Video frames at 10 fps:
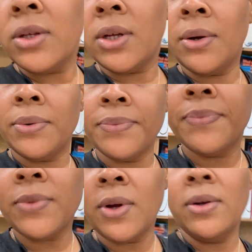So
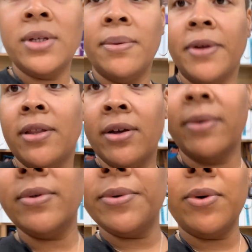the whole time I thought
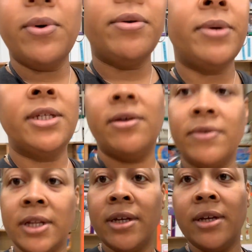I was recording myself
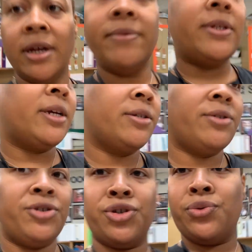cleaning, I was
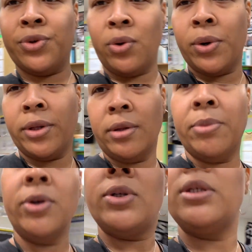actually just recording the
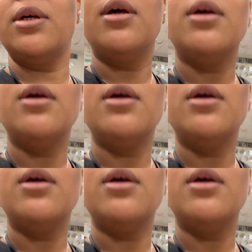books.